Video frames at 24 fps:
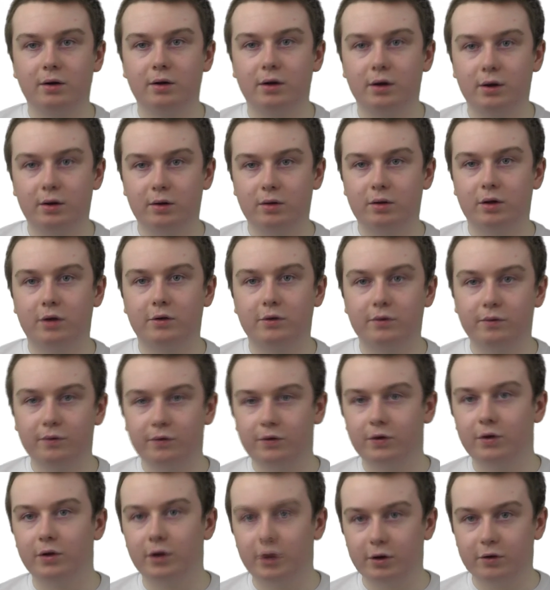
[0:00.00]
it doesn't
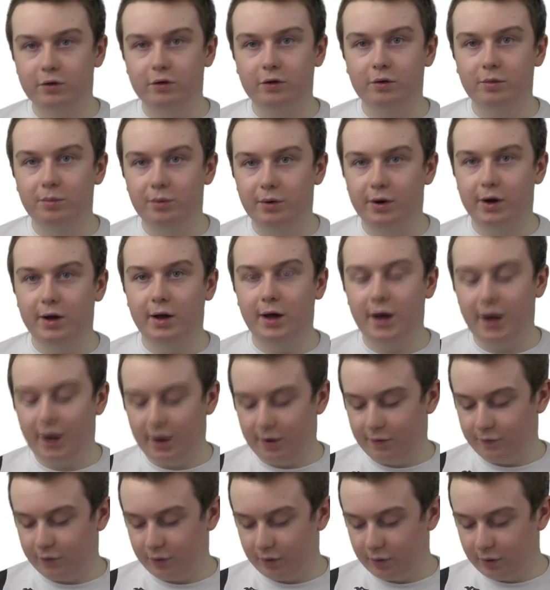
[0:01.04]
feel like it's going to break
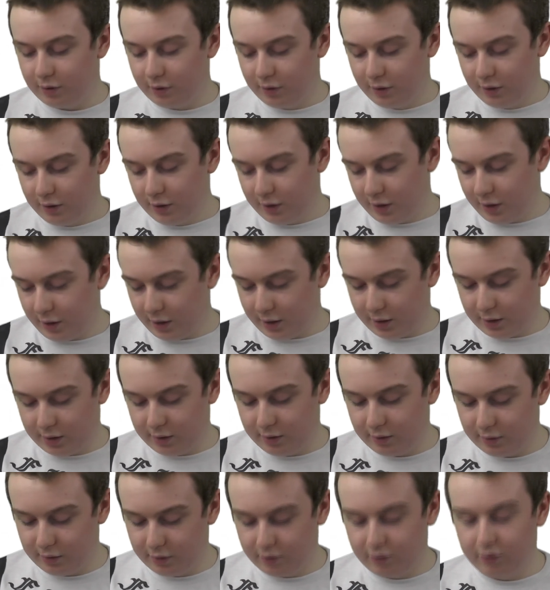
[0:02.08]
ever, and
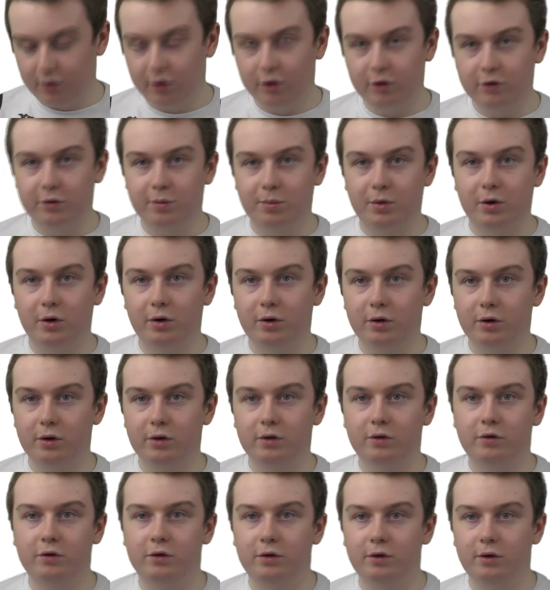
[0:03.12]
there's lots of
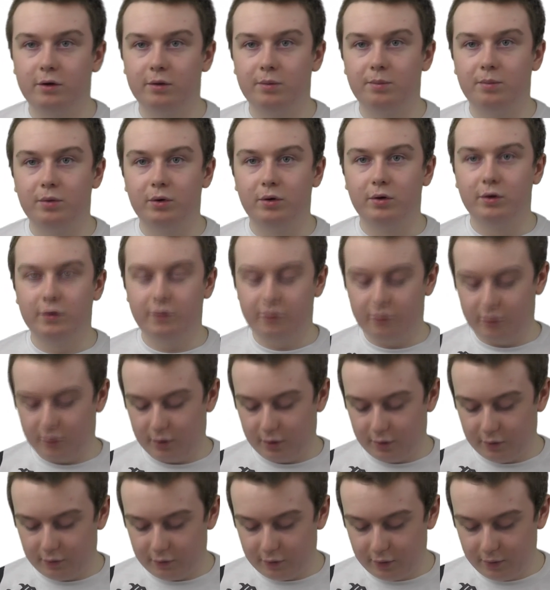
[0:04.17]
pockets to put different
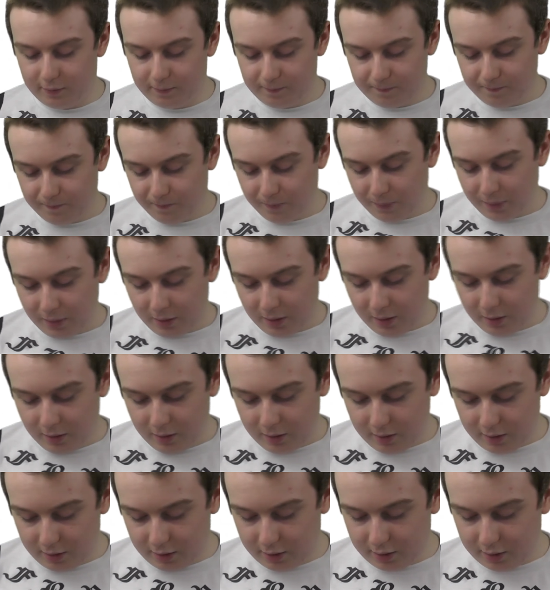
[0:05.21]
things in.
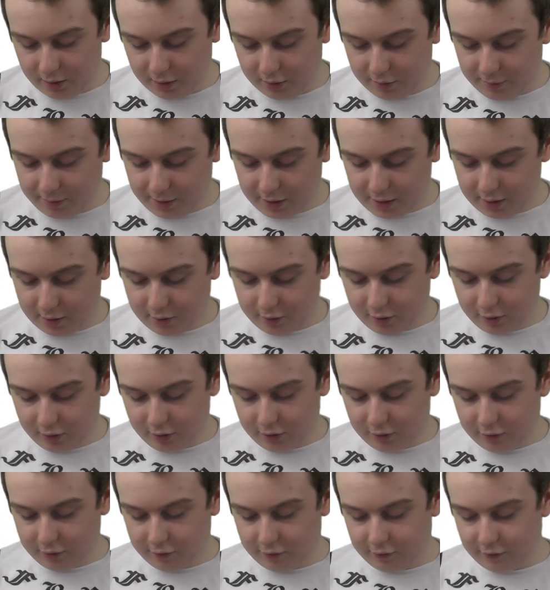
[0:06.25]
The bag
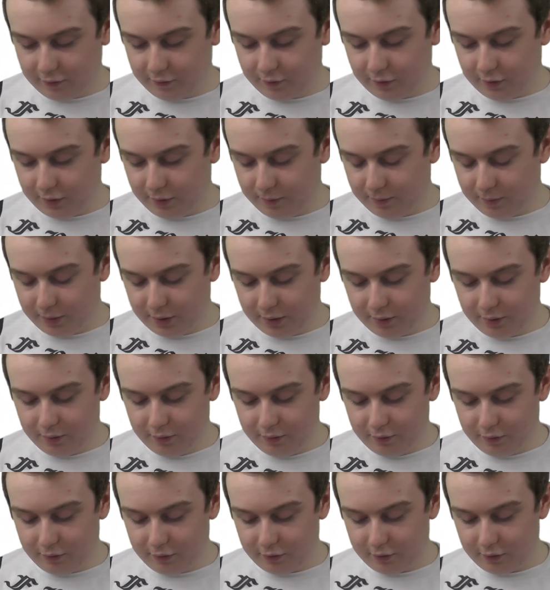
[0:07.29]
costs
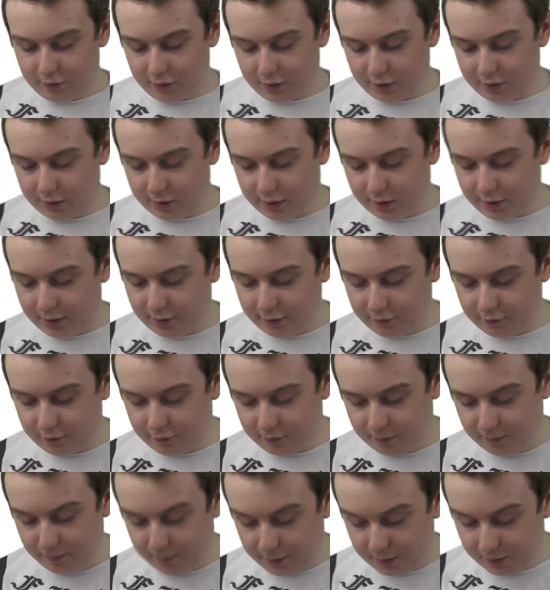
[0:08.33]
£17, and that is
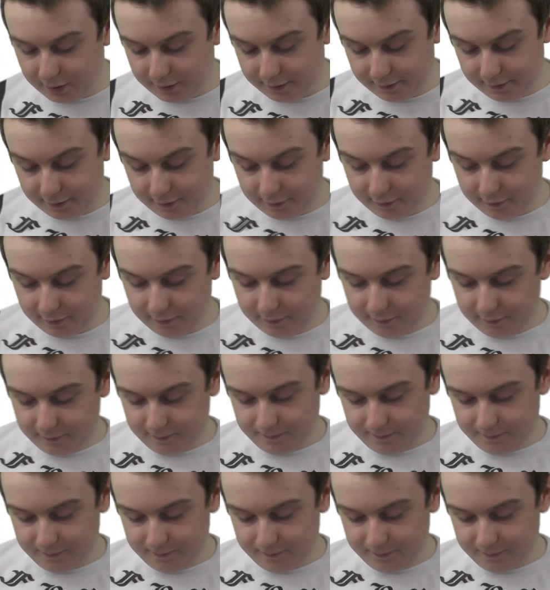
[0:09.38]
from B&Q.